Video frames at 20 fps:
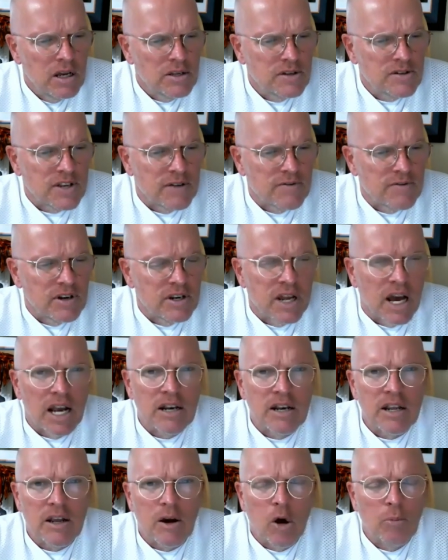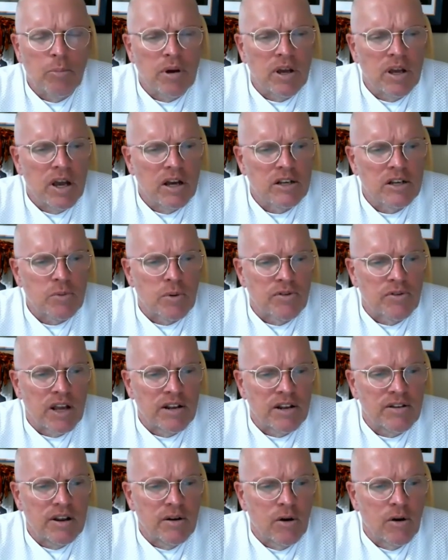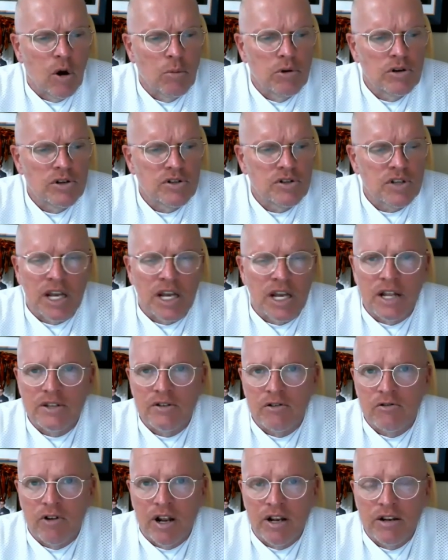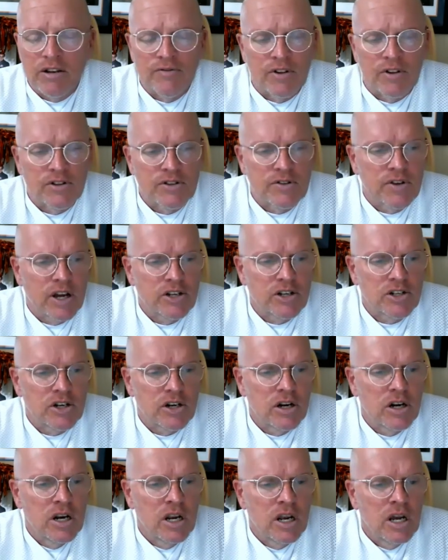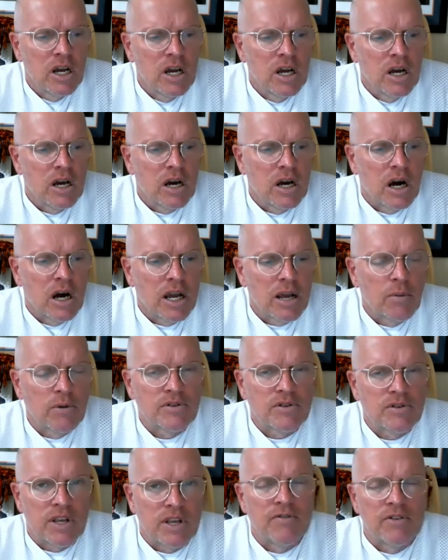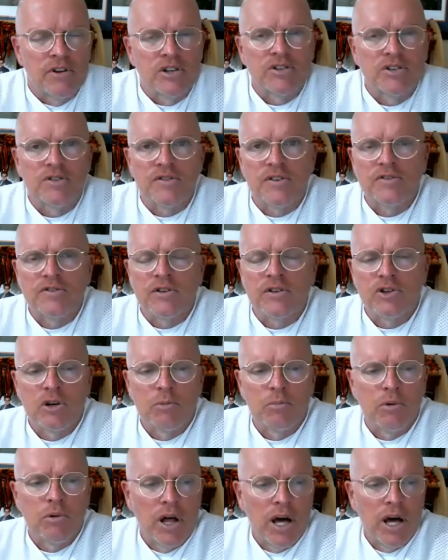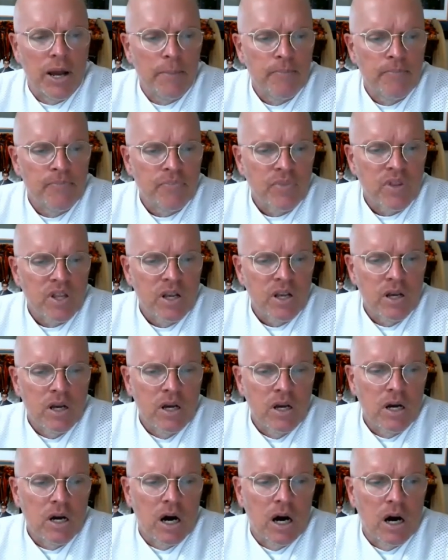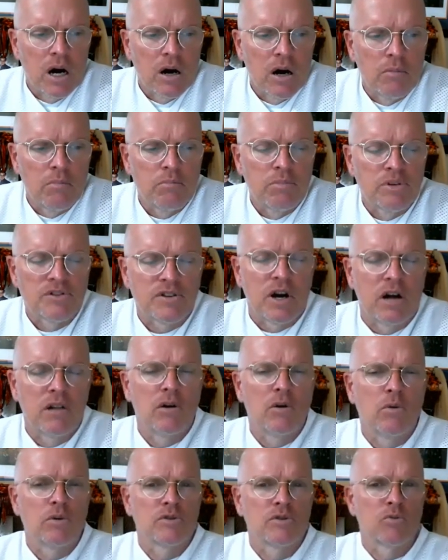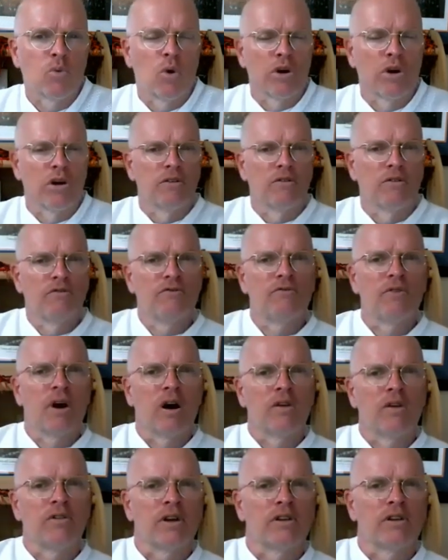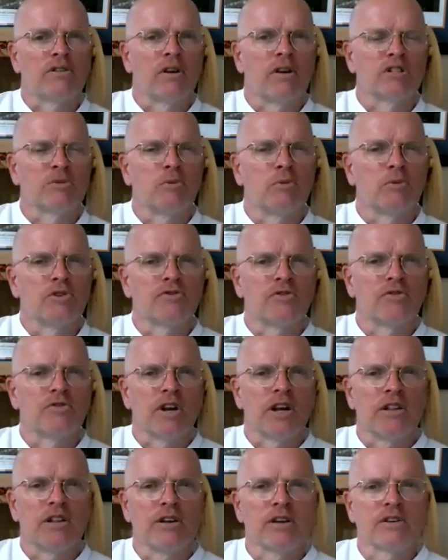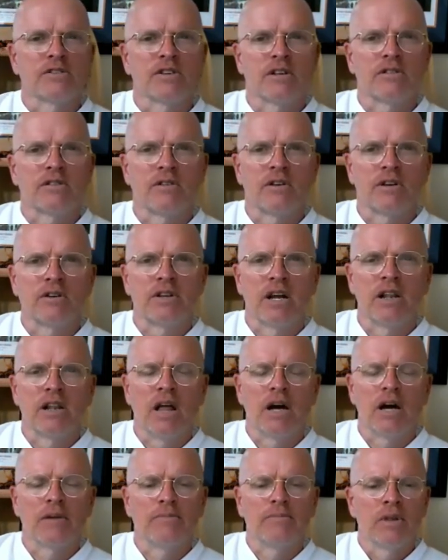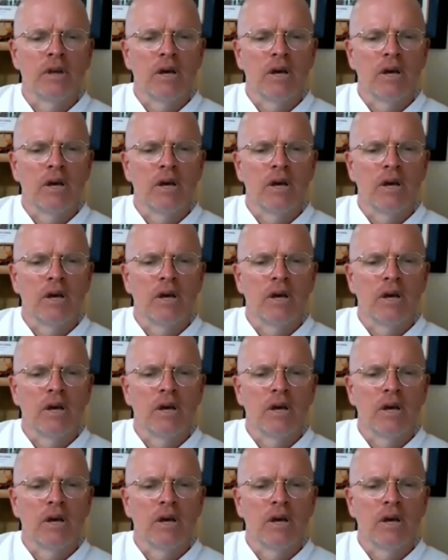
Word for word: 790 OPS with 19 homers, and he's a great defensive catcher. Uh, he was he finished the season at AAA. Um, Basallo was one of uh, the untouchables for Elias at the deadline.